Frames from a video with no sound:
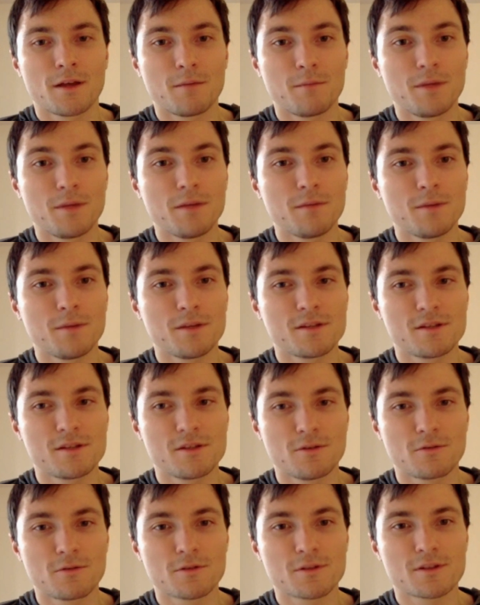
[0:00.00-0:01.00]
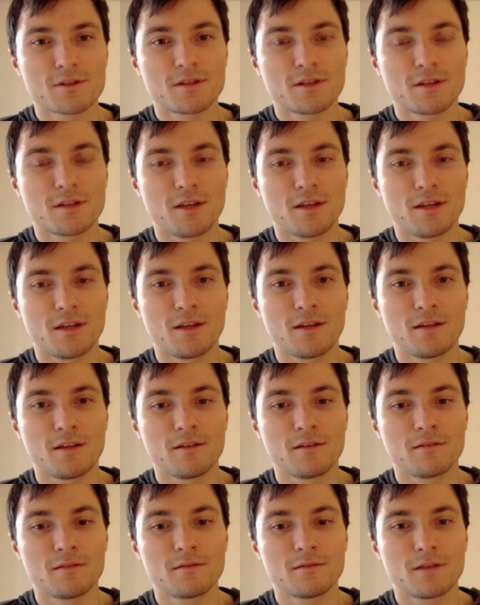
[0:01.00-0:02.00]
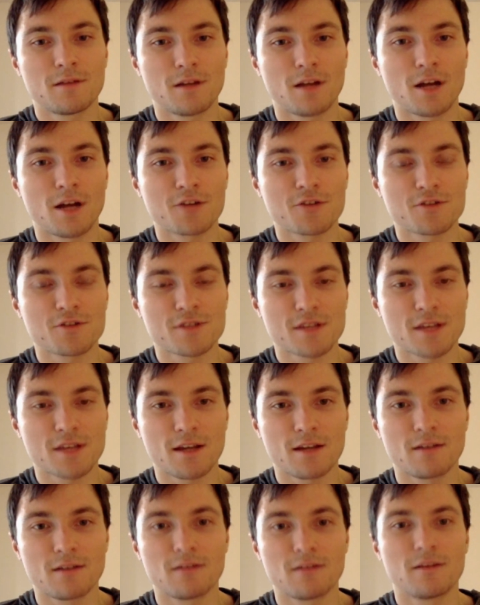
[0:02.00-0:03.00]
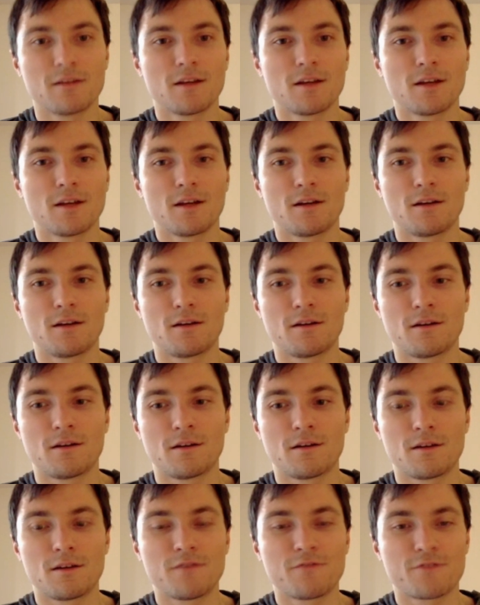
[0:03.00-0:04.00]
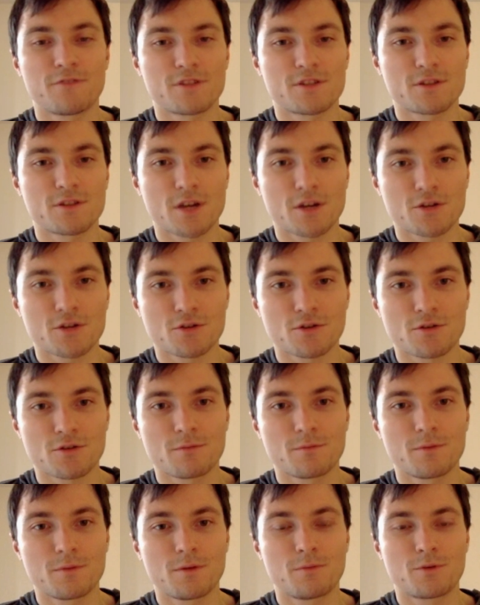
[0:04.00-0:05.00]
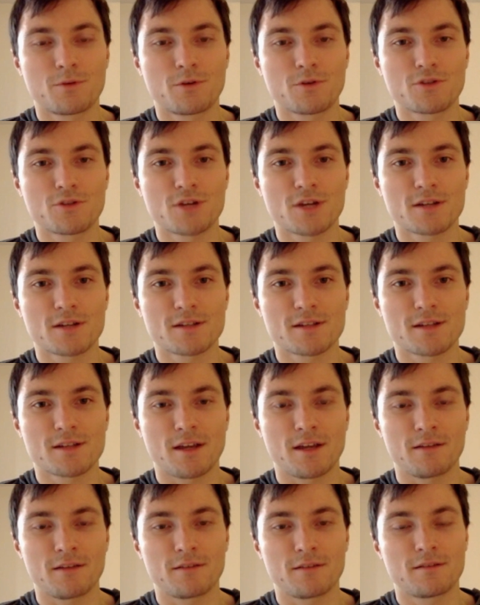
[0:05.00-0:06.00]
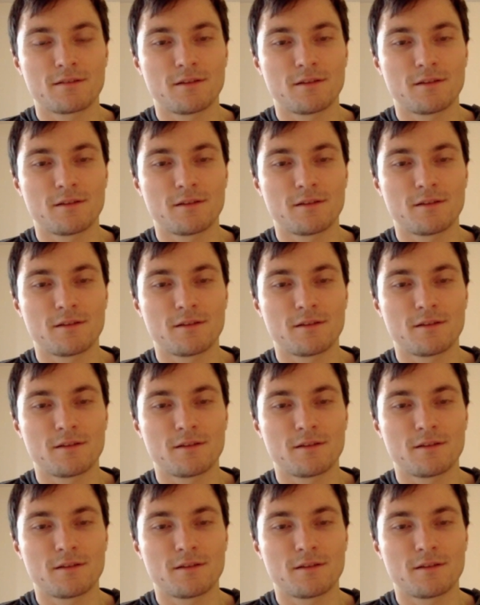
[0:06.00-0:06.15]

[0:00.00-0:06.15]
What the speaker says: BIM is used in large-scale infrastructure projects and